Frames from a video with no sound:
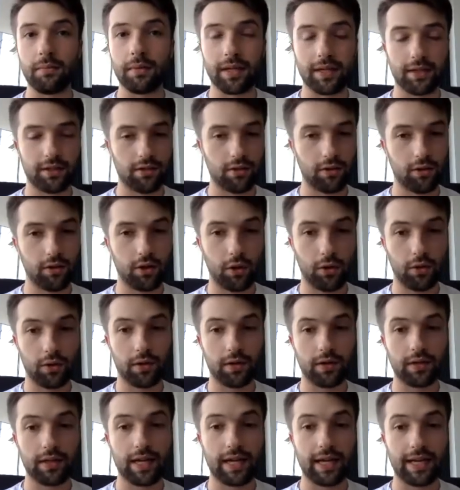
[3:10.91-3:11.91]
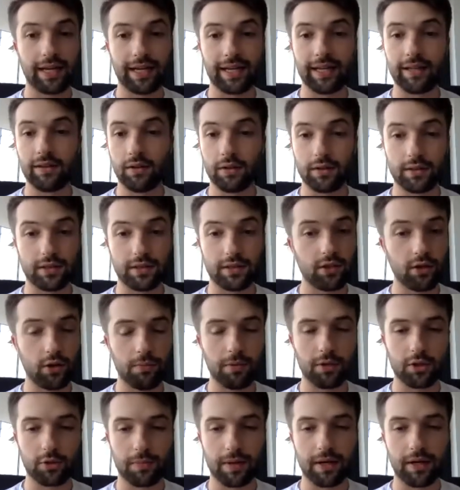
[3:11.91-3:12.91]
but he's learned, and he looks so
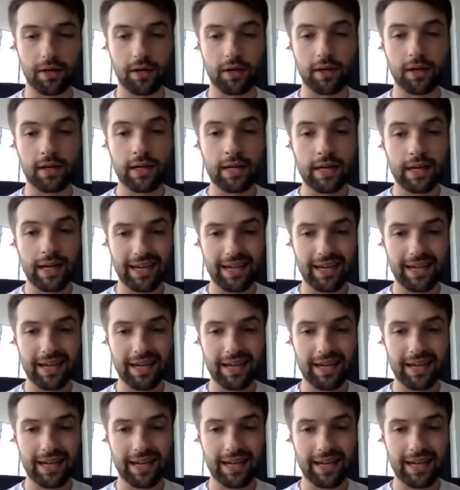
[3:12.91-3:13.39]
much better.